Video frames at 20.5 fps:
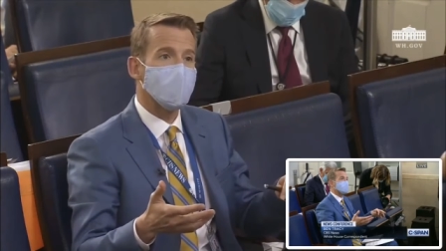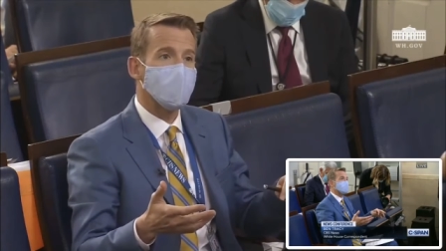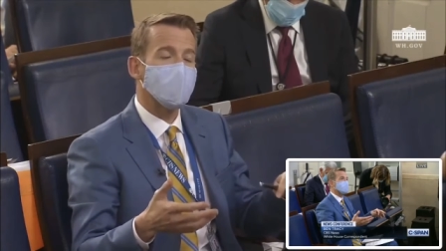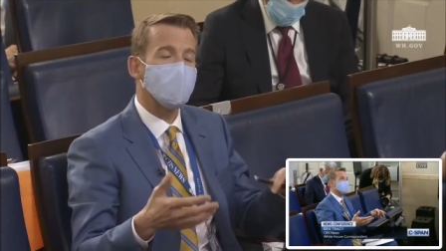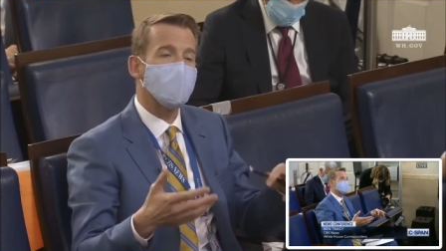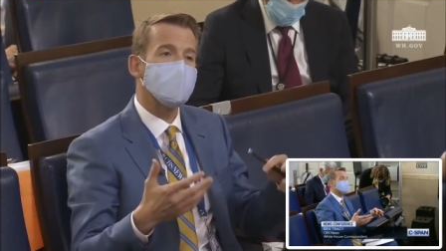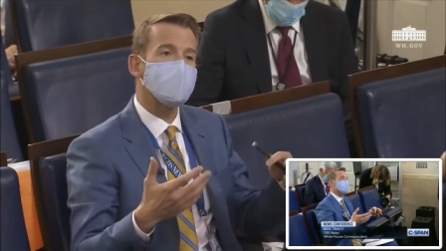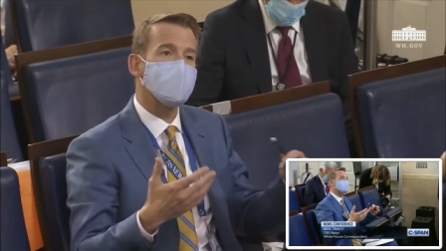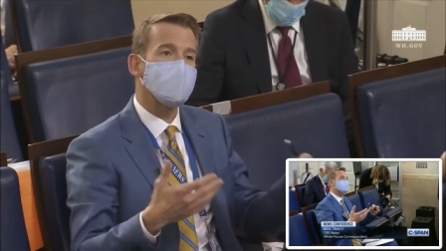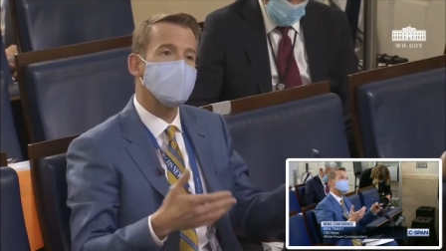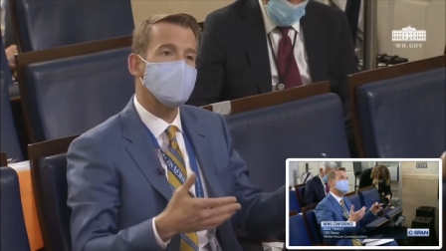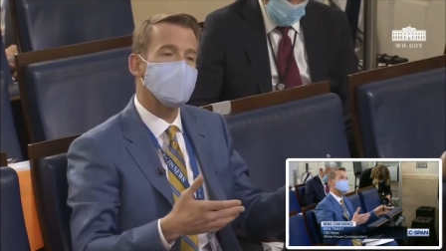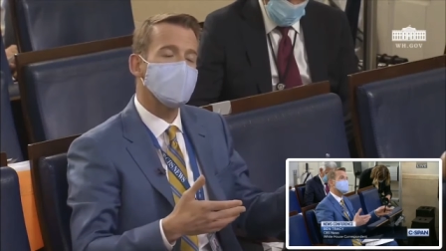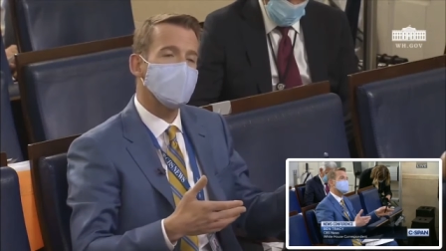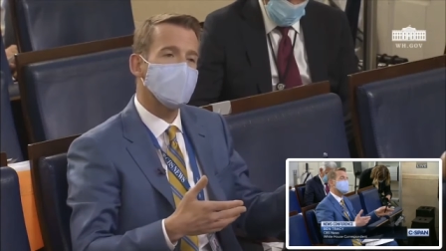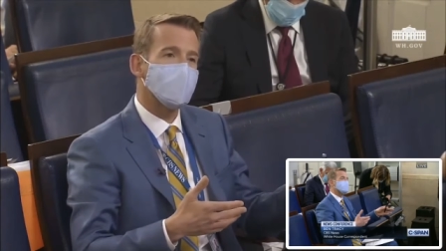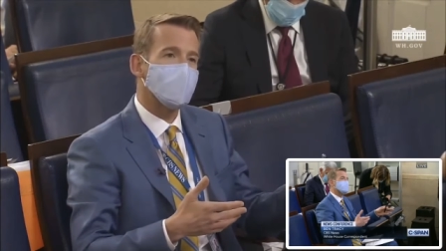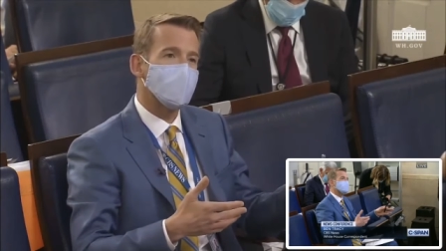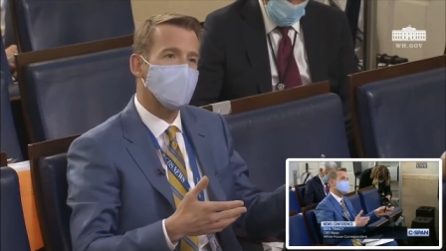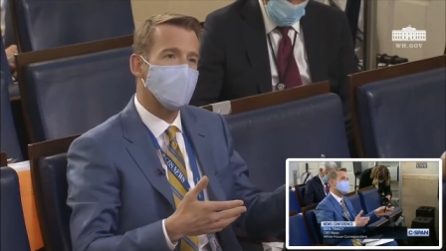The president
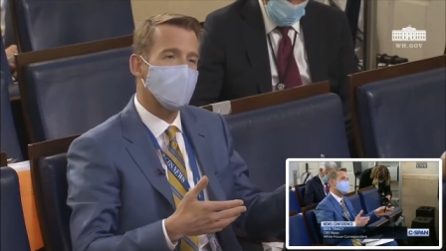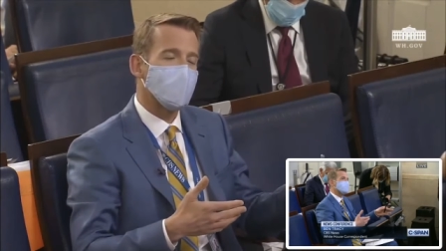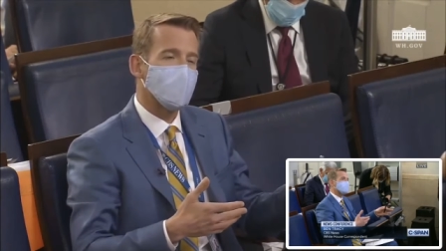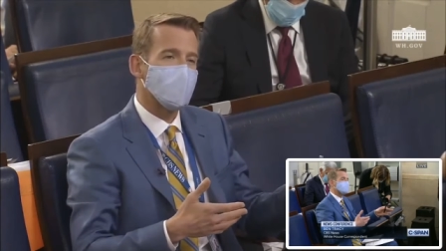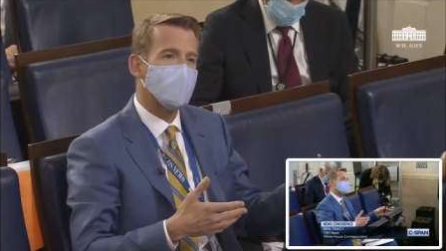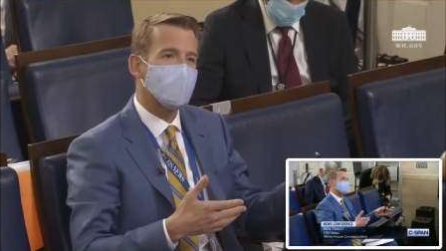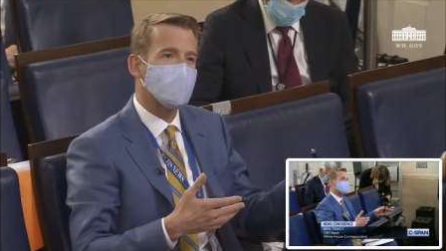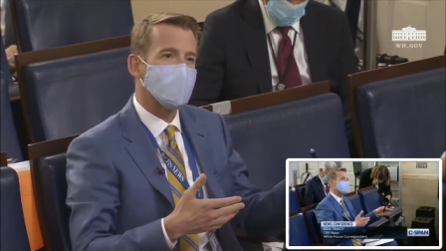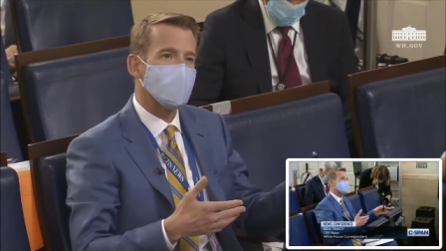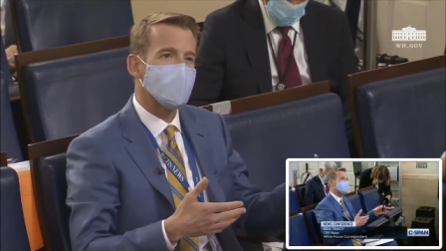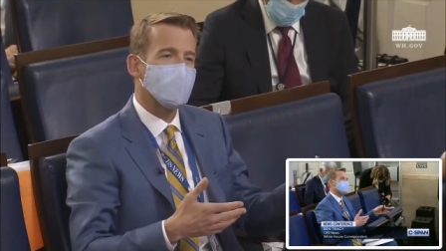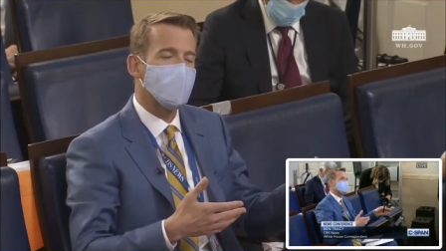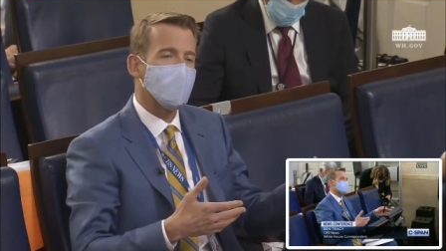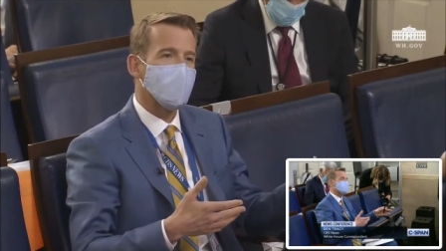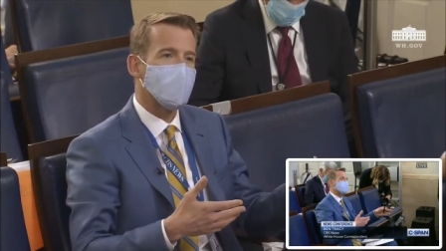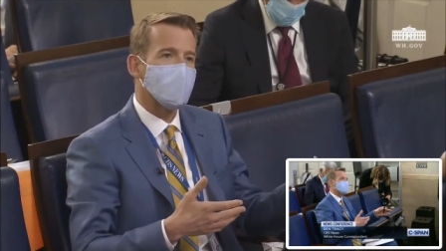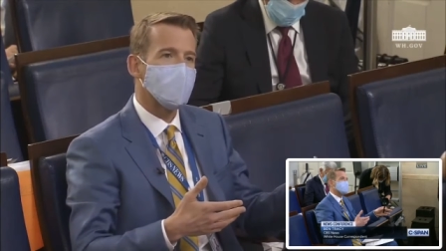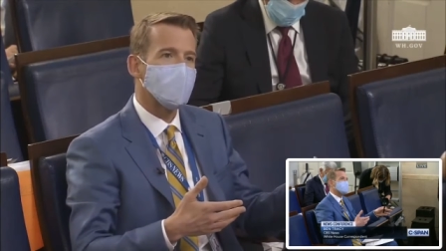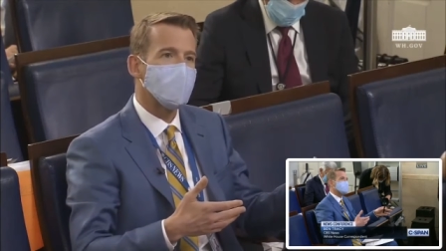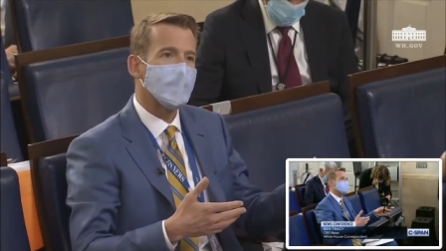said on Friday that his
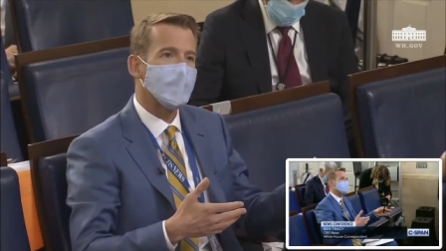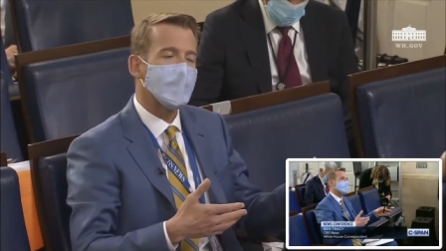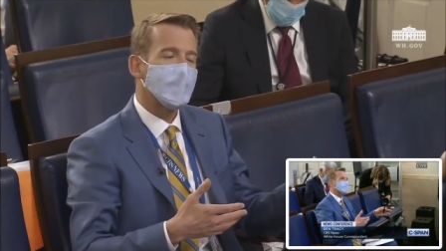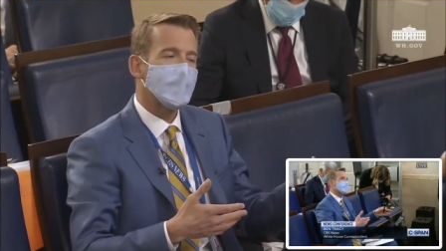plan